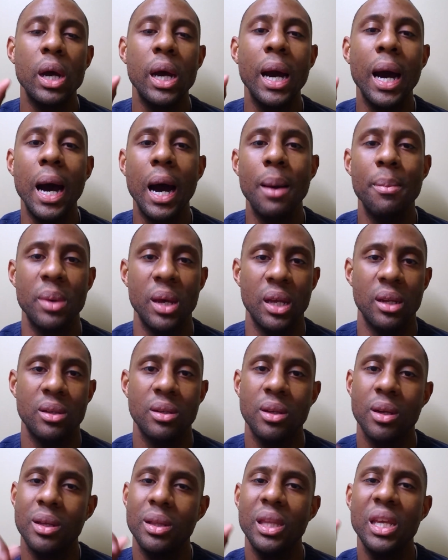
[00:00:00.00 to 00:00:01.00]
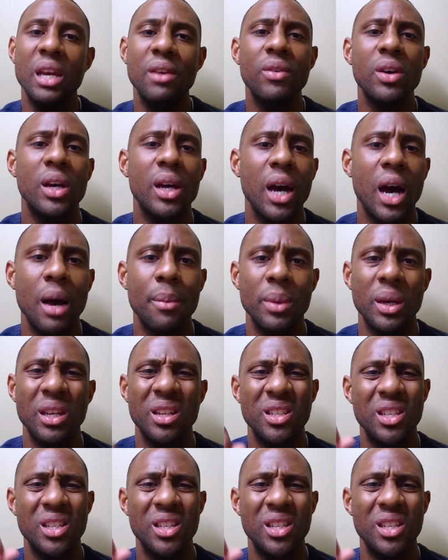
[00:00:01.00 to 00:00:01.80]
comment, leave a comment.